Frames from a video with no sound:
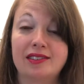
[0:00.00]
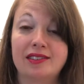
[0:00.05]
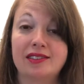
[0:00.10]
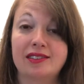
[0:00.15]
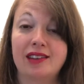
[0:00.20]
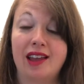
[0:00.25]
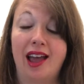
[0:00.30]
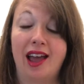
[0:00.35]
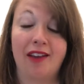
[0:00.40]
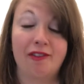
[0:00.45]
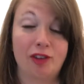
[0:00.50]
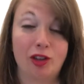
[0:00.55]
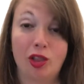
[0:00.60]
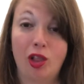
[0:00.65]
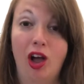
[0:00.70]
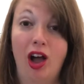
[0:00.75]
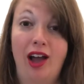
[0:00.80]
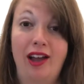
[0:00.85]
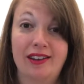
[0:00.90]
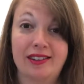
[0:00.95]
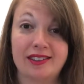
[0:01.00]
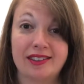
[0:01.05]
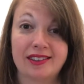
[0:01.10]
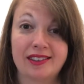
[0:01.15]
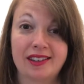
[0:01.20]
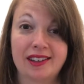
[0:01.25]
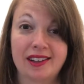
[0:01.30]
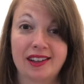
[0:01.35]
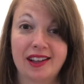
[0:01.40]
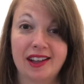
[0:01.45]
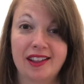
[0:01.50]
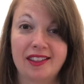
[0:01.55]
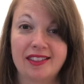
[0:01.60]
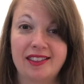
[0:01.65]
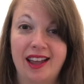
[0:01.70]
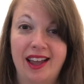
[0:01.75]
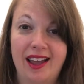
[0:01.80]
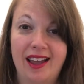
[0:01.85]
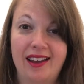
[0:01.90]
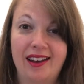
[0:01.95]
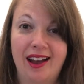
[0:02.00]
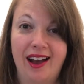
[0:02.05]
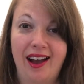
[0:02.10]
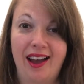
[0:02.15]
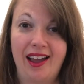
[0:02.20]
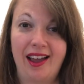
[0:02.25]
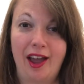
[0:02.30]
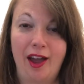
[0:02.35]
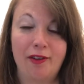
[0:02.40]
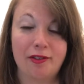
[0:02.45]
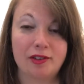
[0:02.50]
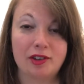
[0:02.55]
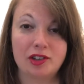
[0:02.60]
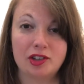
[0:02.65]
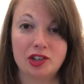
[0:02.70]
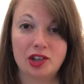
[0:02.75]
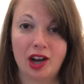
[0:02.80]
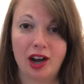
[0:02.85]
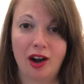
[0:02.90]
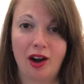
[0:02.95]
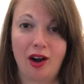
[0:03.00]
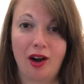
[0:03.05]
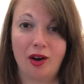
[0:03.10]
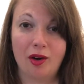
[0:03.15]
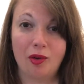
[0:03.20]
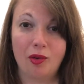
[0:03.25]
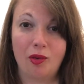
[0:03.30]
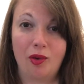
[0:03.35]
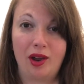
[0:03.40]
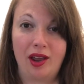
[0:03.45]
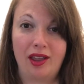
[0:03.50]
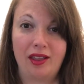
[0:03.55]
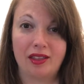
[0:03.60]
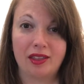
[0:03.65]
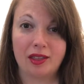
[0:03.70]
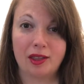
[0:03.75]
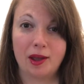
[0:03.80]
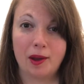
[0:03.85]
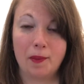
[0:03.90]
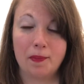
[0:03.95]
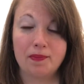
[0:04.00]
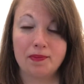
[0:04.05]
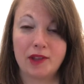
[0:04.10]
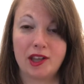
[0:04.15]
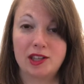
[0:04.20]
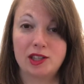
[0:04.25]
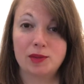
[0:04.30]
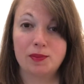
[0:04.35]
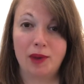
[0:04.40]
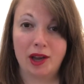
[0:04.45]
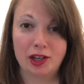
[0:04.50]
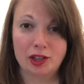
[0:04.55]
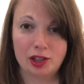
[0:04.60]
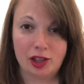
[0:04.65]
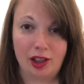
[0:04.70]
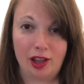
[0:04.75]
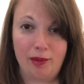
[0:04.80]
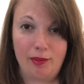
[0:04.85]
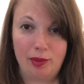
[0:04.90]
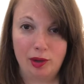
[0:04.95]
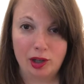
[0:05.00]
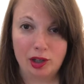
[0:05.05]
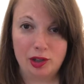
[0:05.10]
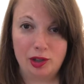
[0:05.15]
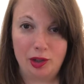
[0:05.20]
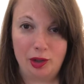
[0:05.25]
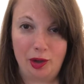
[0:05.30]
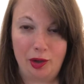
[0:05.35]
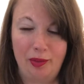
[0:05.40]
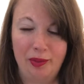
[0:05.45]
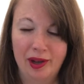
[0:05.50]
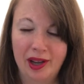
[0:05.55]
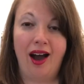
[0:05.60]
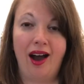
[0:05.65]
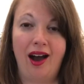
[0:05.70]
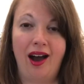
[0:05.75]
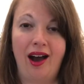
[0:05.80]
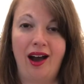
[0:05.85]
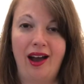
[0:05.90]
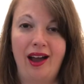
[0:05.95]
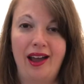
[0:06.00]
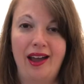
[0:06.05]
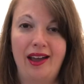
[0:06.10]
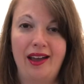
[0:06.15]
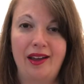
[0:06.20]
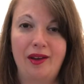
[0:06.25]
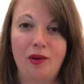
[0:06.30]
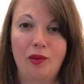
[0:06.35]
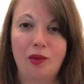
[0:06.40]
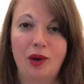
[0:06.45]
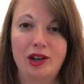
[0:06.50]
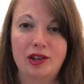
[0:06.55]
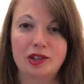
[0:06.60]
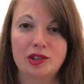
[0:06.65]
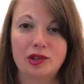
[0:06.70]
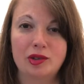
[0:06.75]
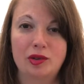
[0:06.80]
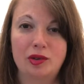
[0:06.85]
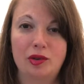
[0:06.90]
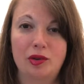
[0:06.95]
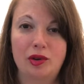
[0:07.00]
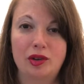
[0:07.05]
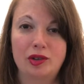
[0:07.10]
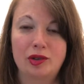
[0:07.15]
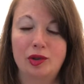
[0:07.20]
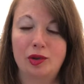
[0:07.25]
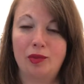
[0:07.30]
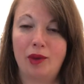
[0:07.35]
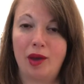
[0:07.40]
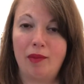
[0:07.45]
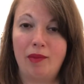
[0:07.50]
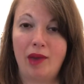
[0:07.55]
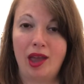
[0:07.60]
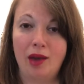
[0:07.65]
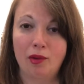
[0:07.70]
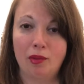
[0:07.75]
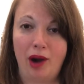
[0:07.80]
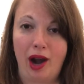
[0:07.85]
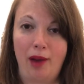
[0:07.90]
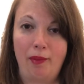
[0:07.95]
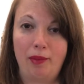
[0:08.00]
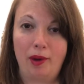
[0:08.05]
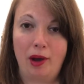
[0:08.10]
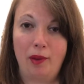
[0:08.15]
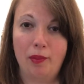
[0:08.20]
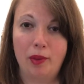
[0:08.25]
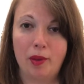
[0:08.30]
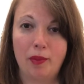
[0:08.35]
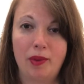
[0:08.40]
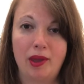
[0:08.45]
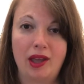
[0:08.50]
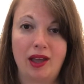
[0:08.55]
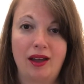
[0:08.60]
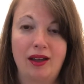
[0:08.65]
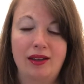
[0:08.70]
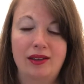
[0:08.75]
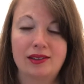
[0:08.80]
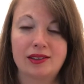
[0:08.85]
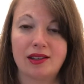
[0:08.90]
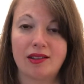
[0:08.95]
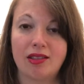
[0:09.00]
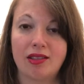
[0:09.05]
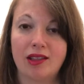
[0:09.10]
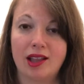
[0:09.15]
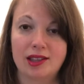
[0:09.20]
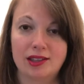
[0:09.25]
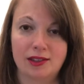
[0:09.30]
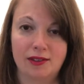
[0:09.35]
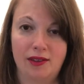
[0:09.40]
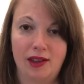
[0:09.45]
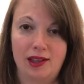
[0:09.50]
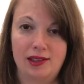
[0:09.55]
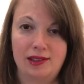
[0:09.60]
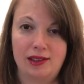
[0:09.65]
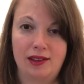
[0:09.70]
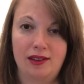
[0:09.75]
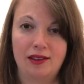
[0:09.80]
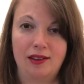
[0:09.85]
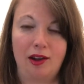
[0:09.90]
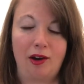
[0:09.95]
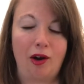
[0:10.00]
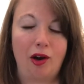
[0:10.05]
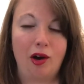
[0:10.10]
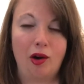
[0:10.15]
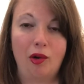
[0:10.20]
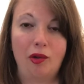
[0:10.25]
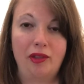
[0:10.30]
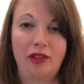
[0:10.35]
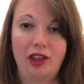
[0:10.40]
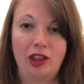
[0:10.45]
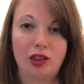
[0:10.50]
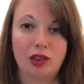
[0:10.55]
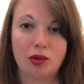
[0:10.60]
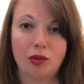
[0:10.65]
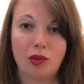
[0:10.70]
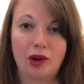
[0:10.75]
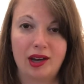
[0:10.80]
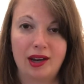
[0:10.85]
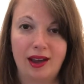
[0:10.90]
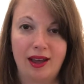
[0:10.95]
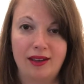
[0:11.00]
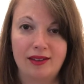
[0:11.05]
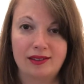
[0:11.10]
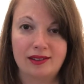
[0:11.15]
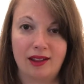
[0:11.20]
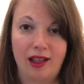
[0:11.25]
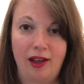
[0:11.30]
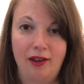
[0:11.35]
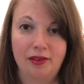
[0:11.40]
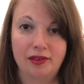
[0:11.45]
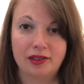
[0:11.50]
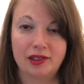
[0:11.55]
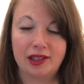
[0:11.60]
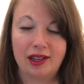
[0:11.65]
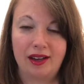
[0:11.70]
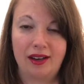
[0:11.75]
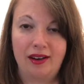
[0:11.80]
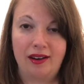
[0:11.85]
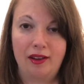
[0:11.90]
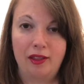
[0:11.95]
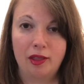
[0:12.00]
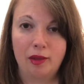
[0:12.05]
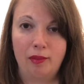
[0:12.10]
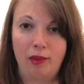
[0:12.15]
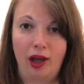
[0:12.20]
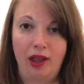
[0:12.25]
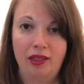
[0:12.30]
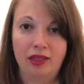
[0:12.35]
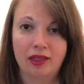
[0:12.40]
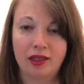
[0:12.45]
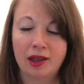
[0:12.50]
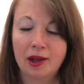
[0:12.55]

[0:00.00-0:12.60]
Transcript: have a lot that I have to share with especially booktube. I want to do my May wrap-up because, let's face it, there are only 3 days left in the month,